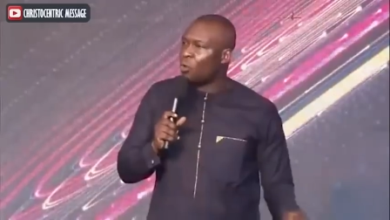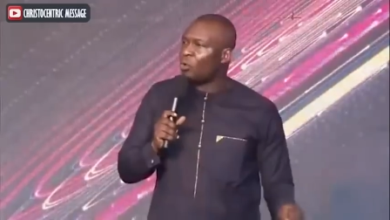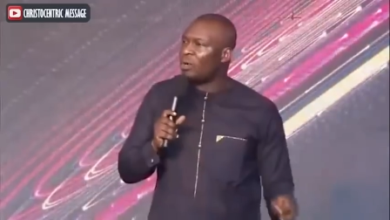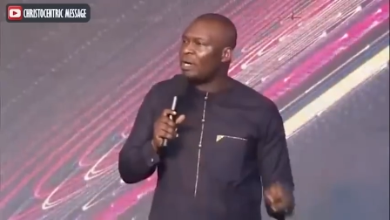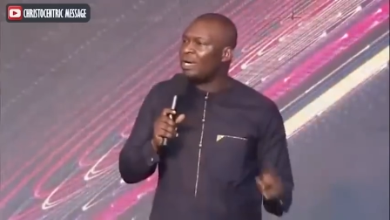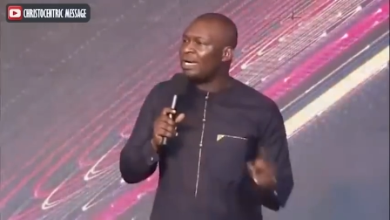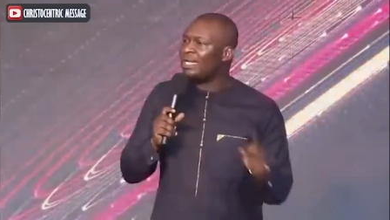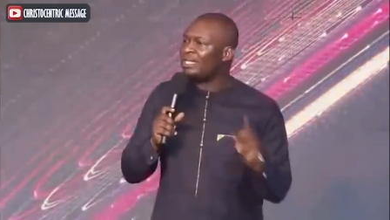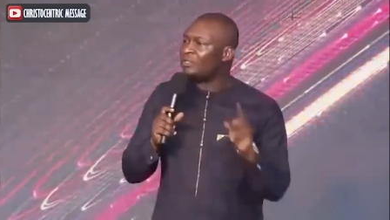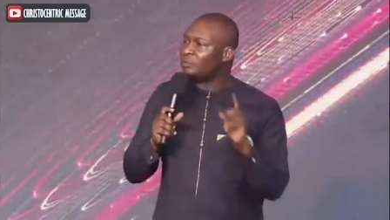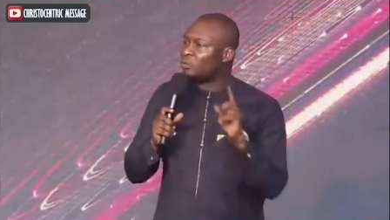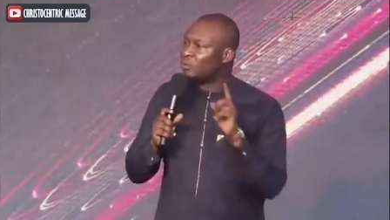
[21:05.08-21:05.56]

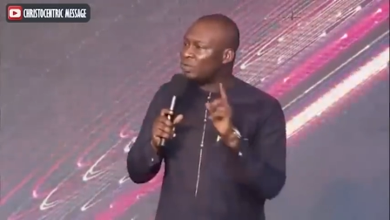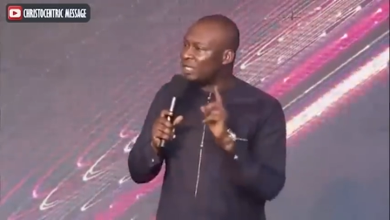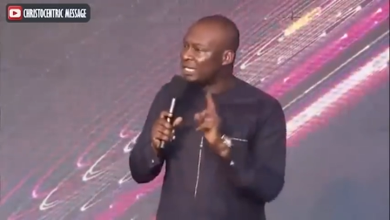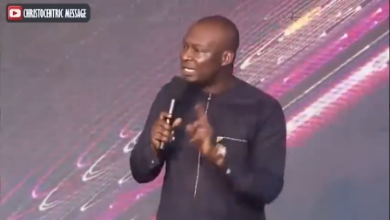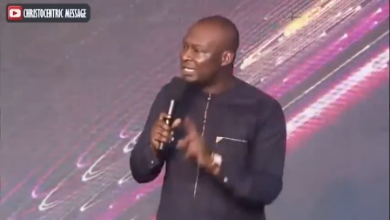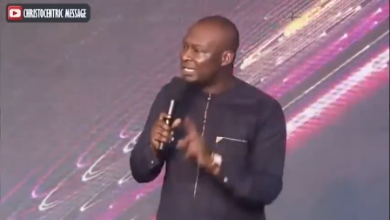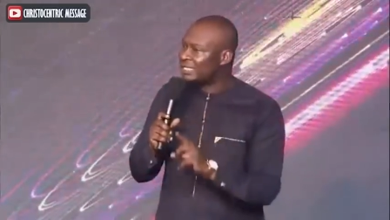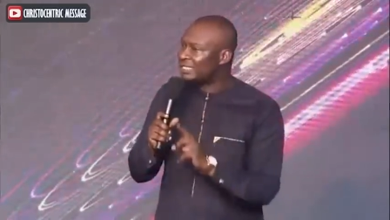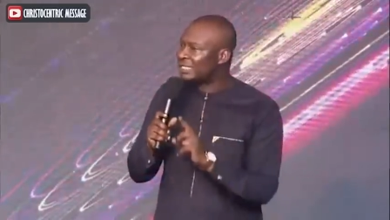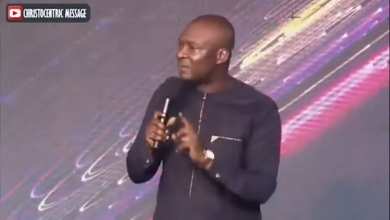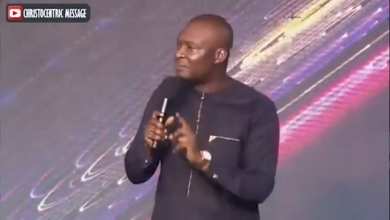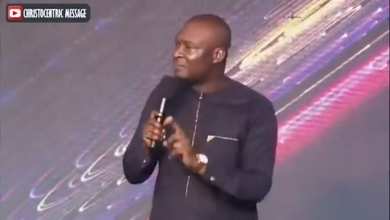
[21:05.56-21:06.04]
only to
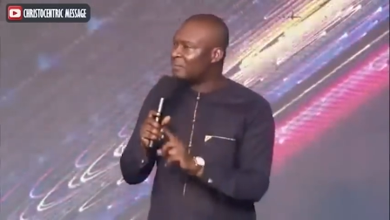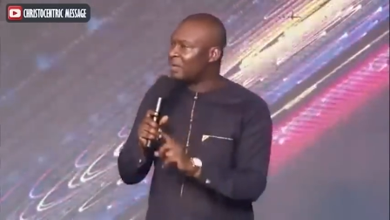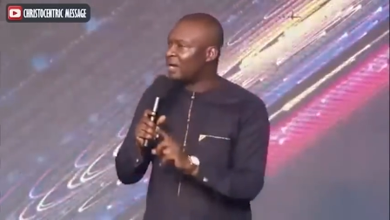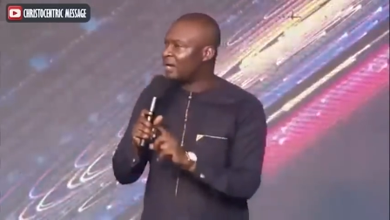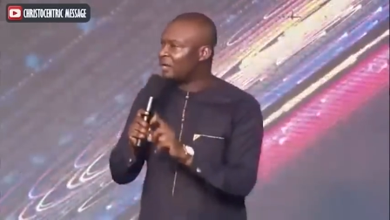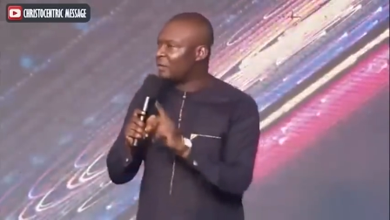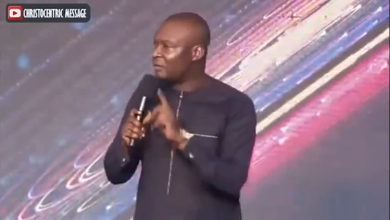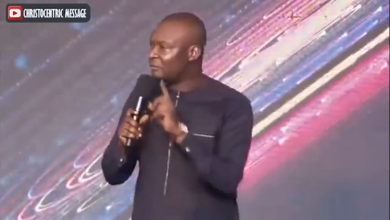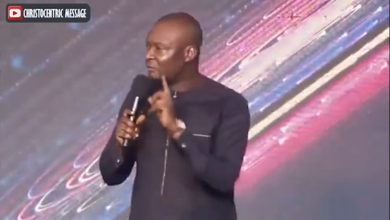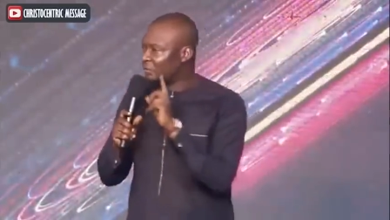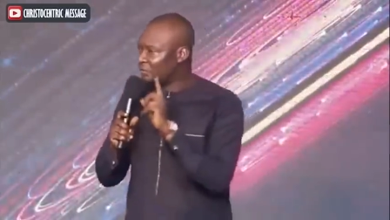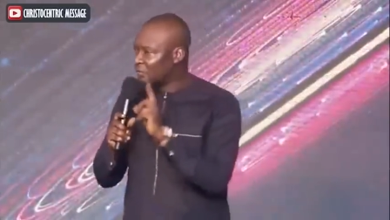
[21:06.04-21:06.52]
eat the
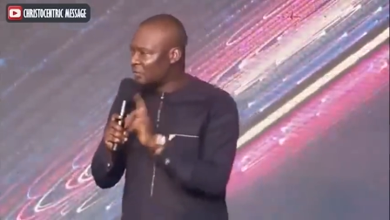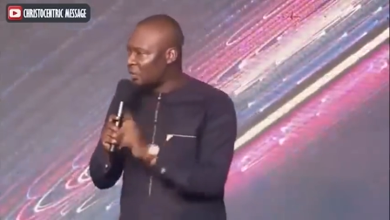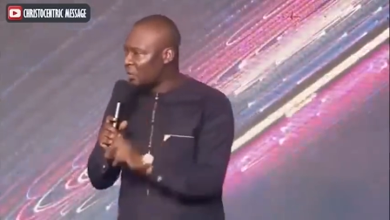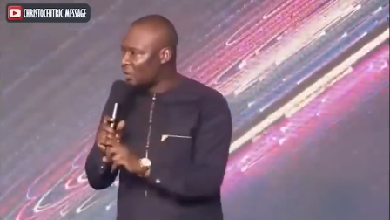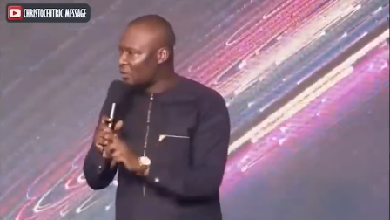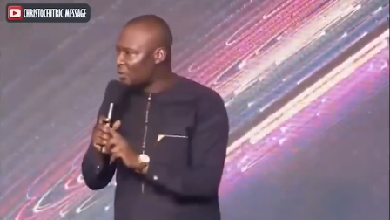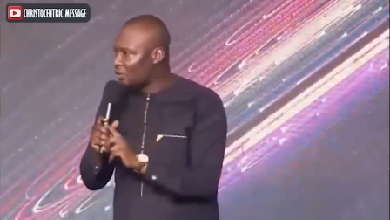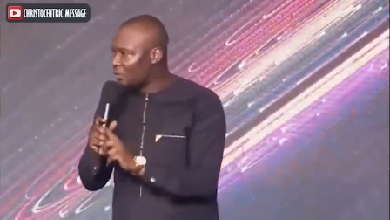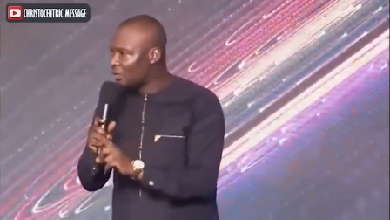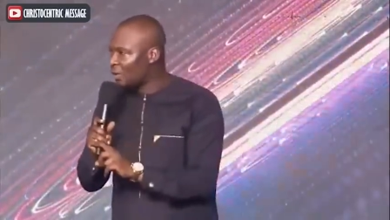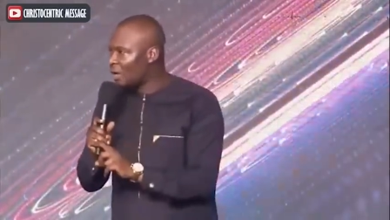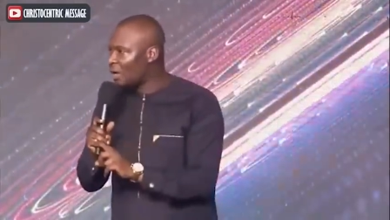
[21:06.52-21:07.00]
bread of
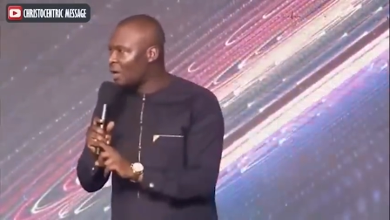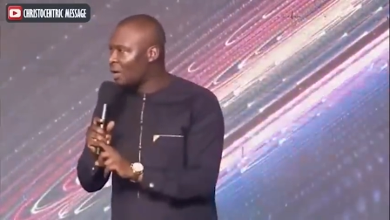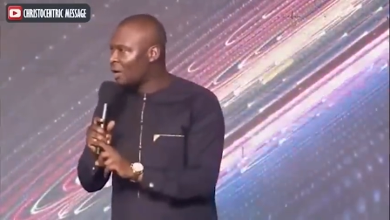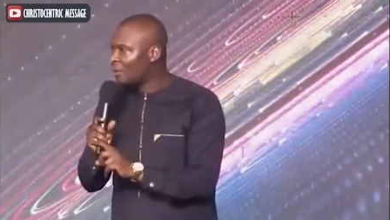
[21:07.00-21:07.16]
sorrow.